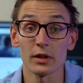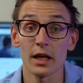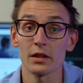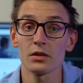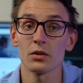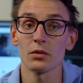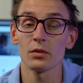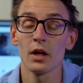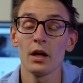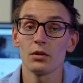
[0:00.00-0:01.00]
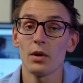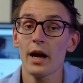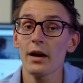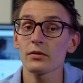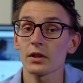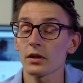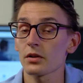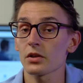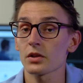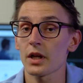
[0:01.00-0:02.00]
K2. You have to
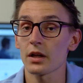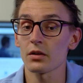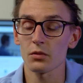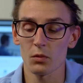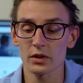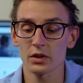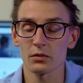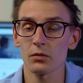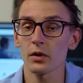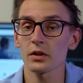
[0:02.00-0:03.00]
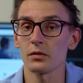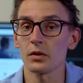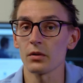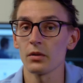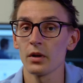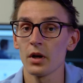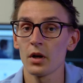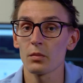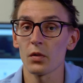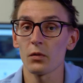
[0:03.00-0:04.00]
understand what's in front of you
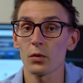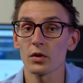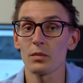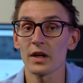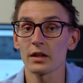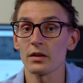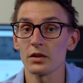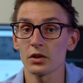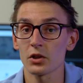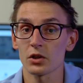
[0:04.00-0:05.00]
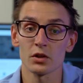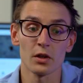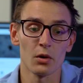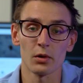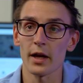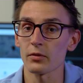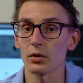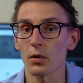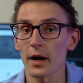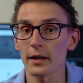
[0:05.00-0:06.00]
before you make the decision to go left
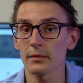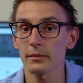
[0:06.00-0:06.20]
or right.